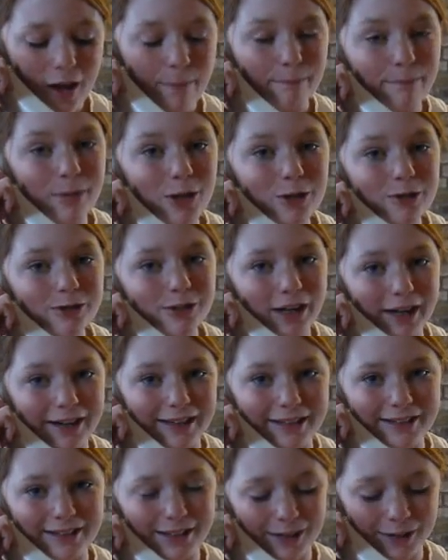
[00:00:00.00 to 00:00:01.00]
Most
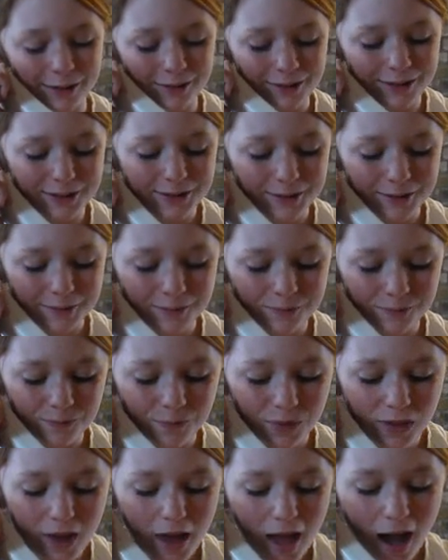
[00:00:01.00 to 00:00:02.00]
starting zones
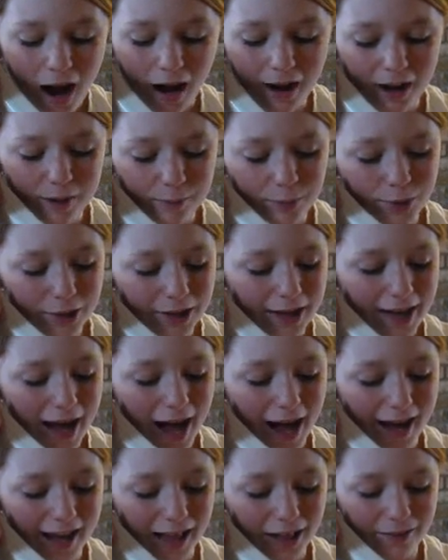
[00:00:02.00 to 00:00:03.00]
are at pretty
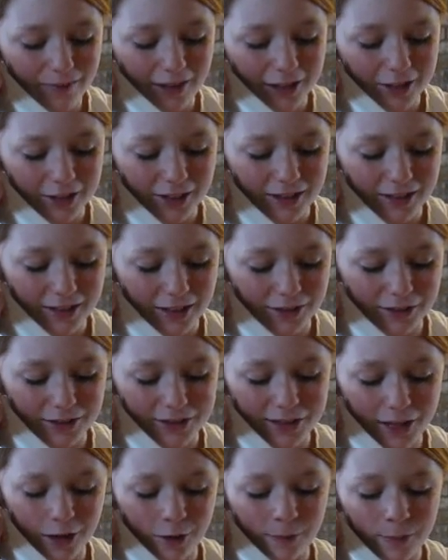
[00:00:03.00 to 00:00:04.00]
high elevations on the
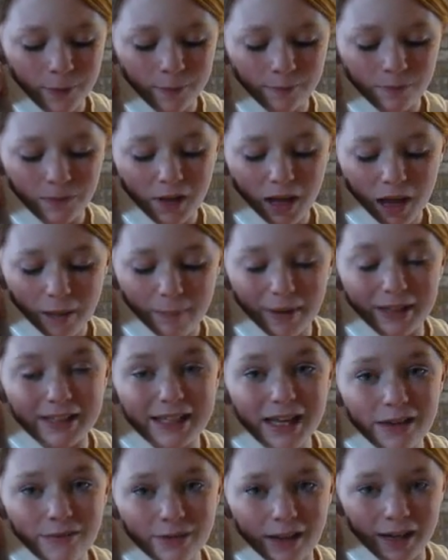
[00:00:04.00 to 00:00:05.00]
slope, but
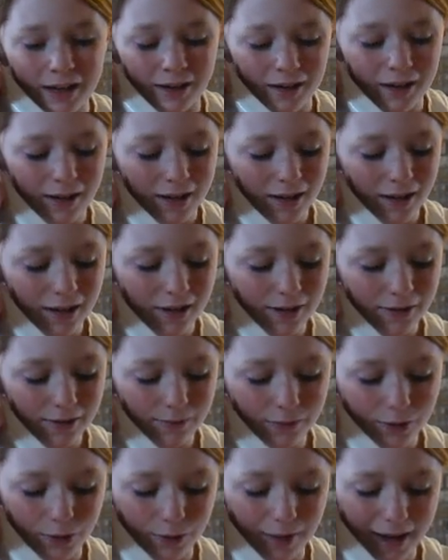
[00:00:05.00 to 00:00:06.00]
given
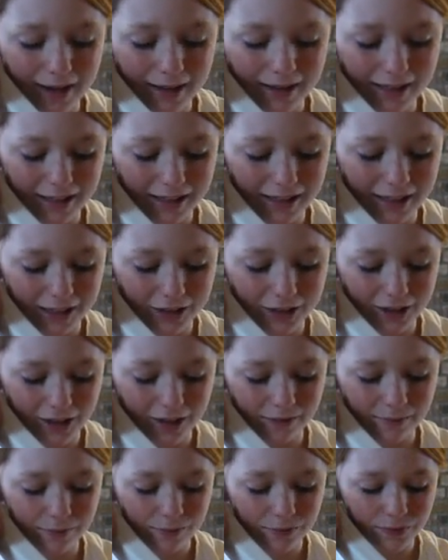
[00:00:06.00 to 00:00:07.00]
the right
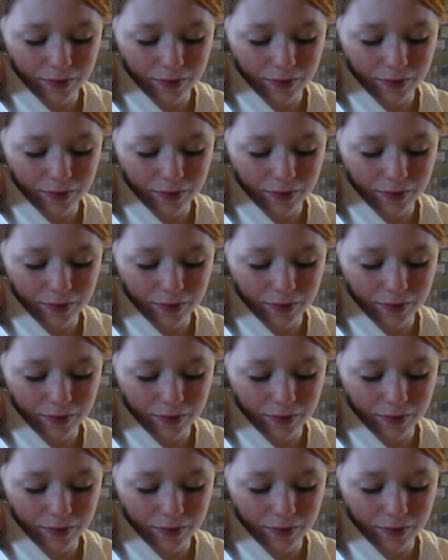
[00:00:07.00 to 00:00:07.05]
condition,